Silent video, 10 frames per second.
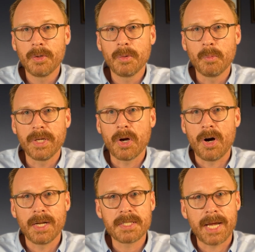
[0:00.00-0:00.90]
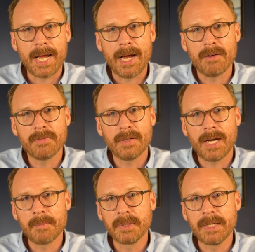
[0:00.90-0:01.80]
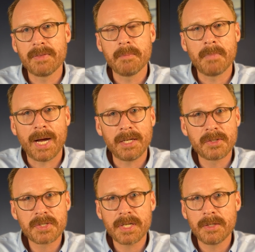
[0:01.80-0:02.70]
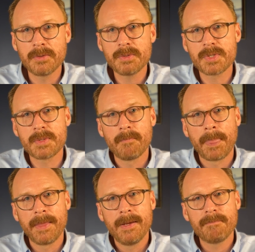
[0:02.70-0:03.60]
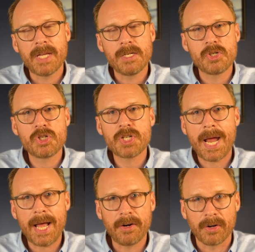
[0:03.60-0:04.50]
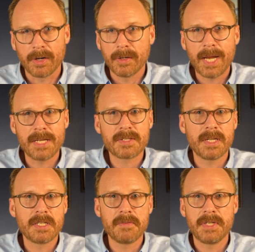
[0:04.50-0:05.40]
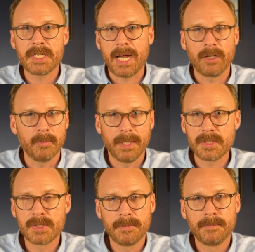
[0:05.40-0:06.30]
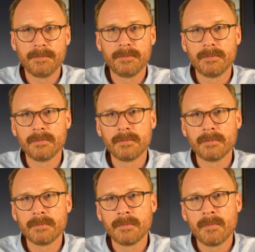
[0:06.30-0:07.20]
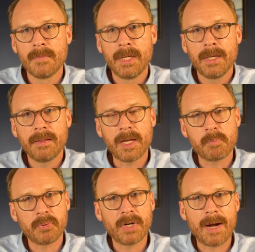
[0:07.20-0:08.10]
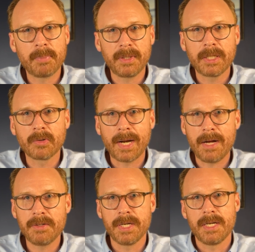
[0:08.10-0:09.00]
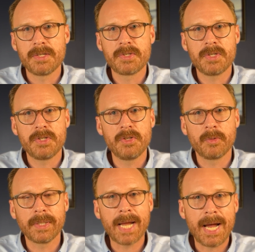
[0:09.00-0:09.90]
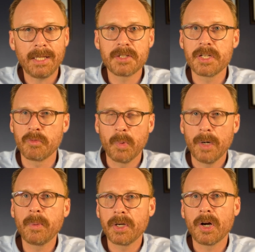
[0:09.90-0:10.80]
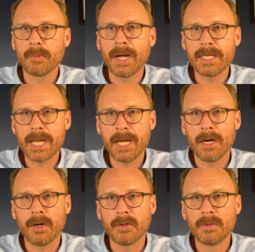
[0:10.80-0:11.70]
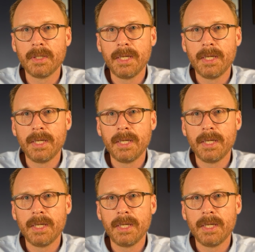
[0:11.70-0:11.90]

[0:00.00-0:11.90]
we ought to have. I believe that milestones, they shatter a sense of entitlement. They properly ground us to the reality of where we are right now.